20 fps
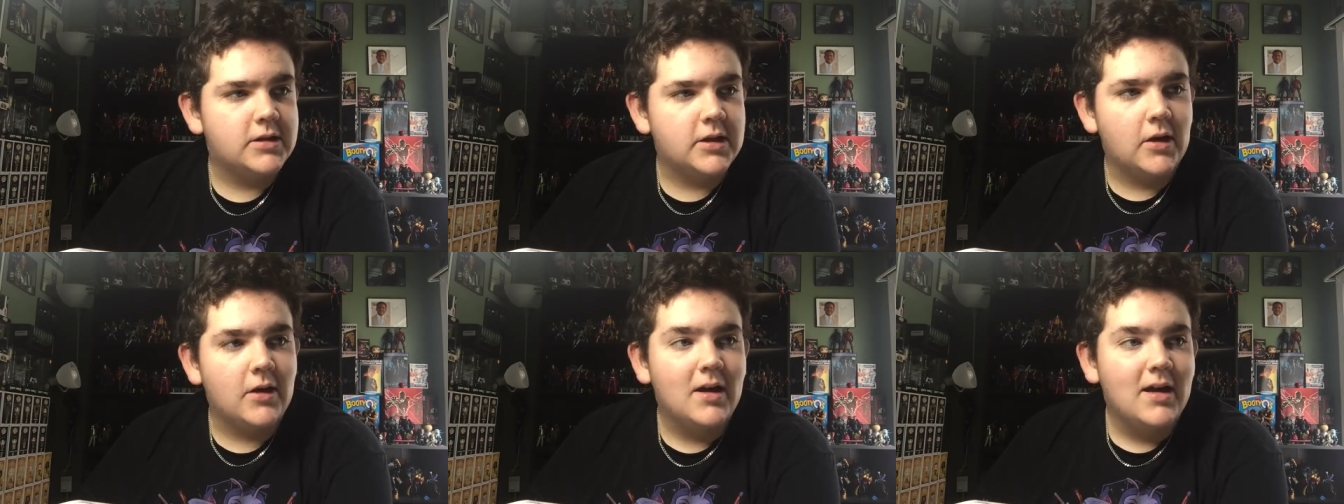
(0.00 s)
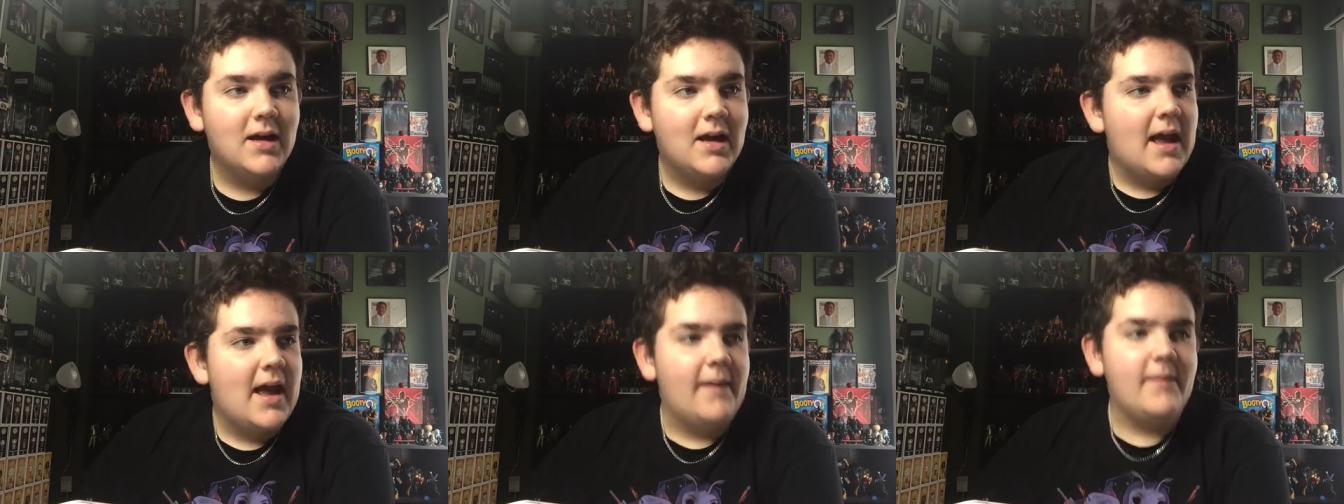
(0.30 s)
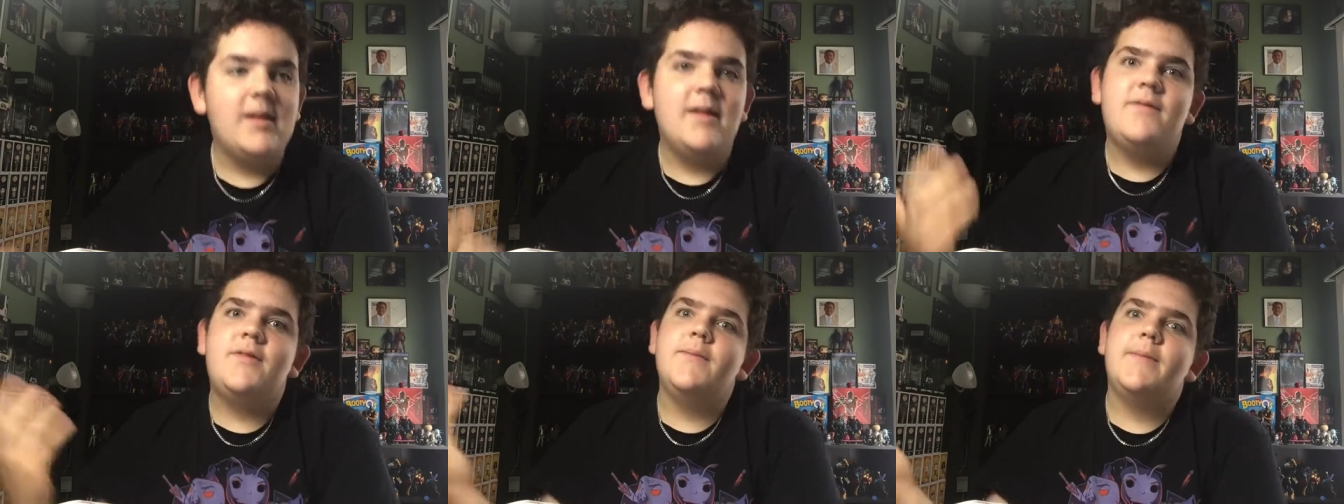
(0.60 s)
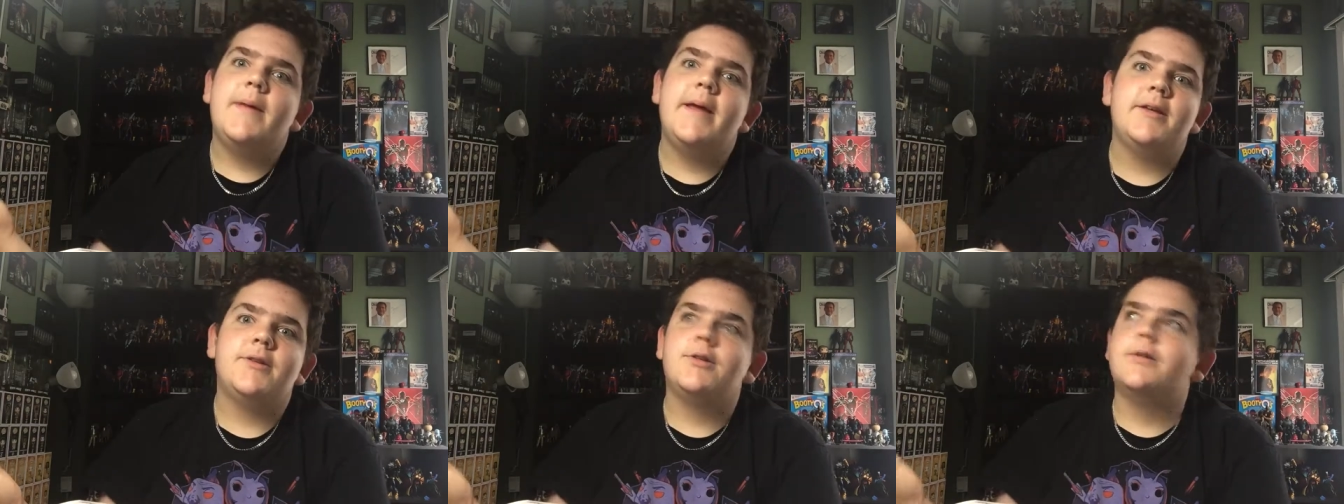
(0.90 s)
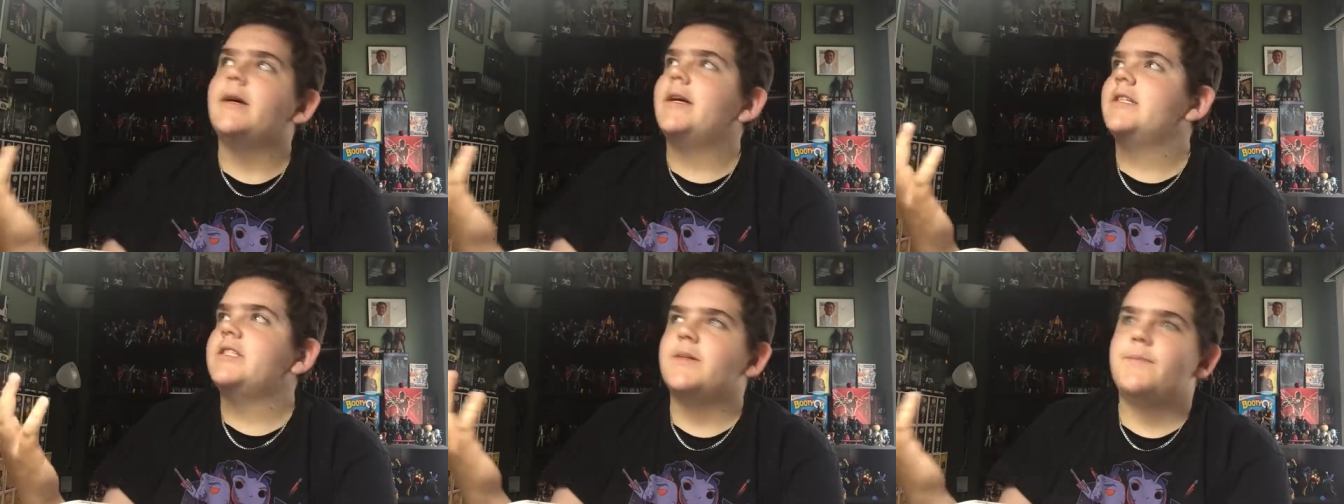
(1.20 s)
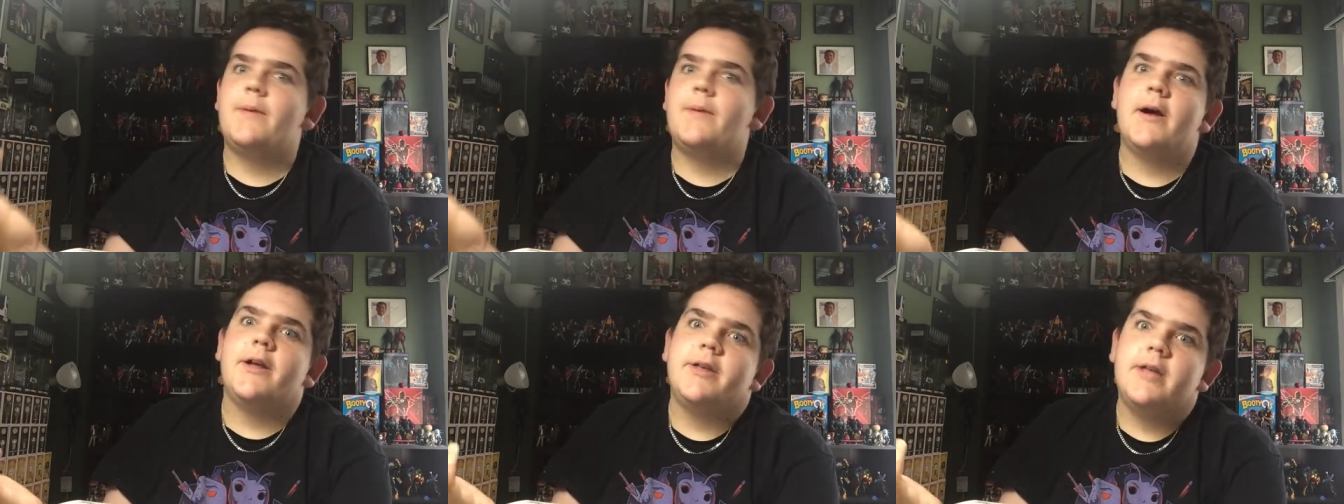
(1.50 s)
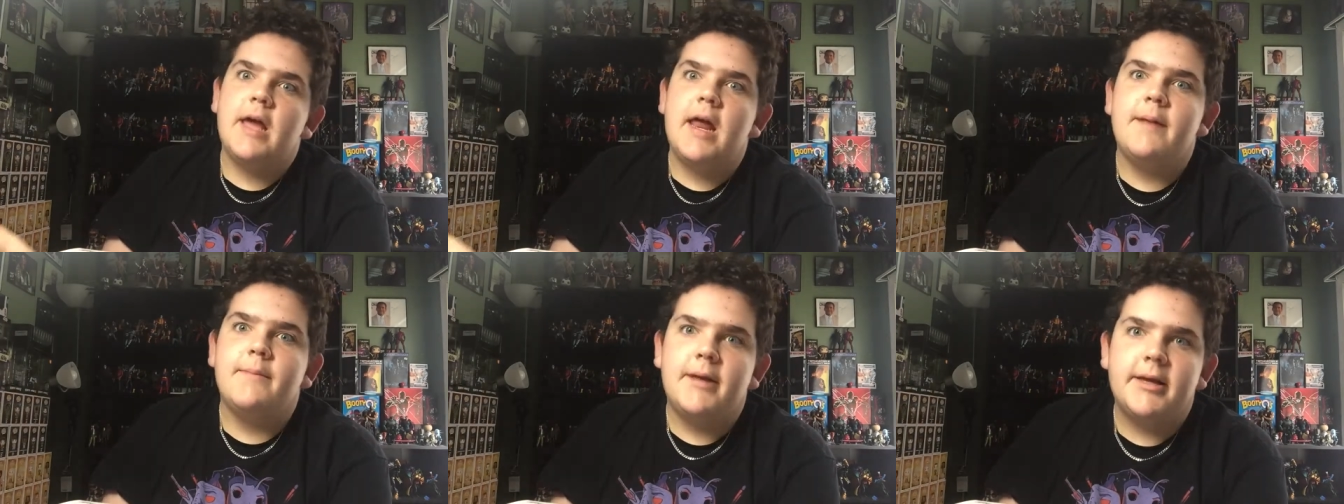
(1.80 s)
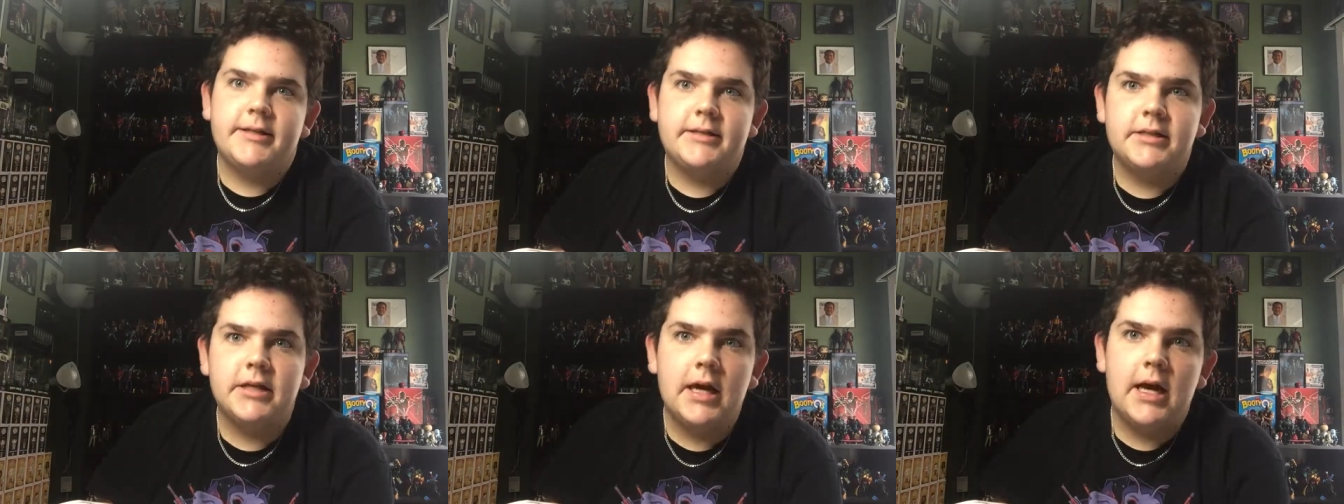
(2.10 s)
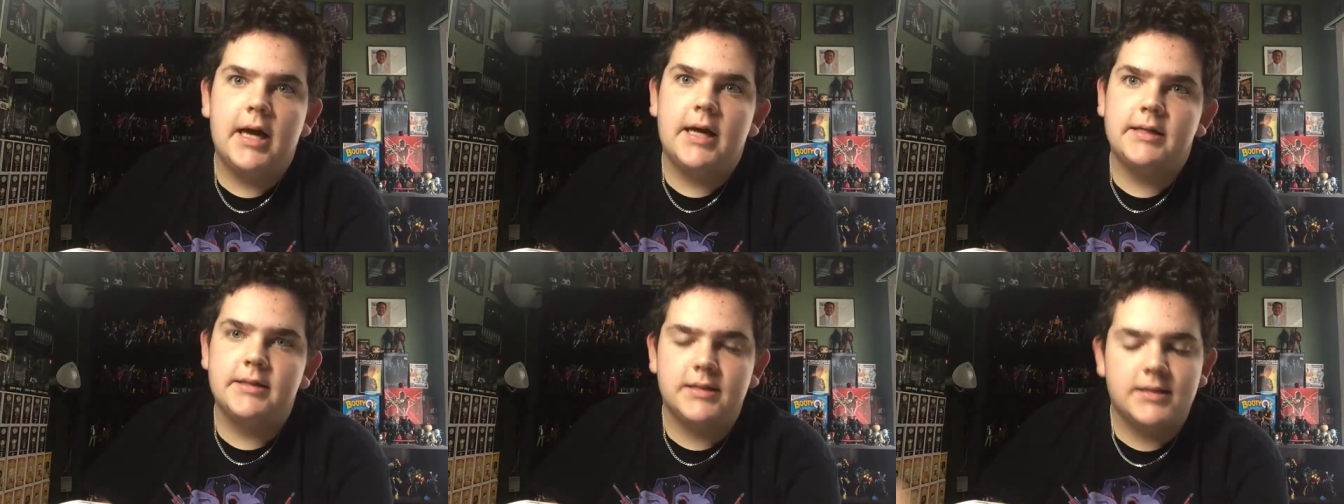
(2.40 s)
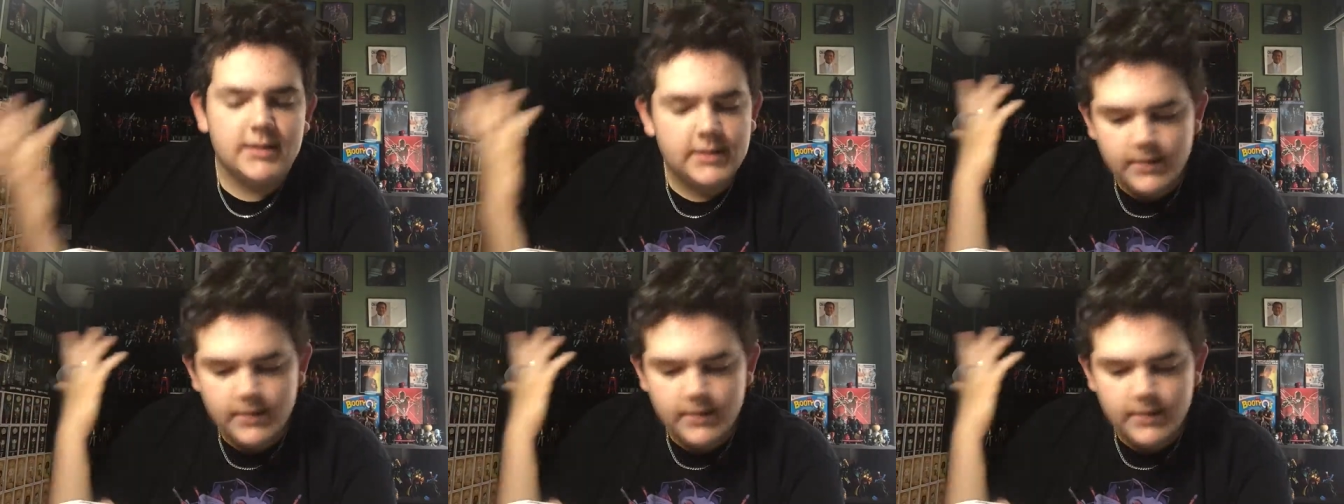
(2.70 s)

So I mean, if you make Jurassic Park, you gotta make Jaws.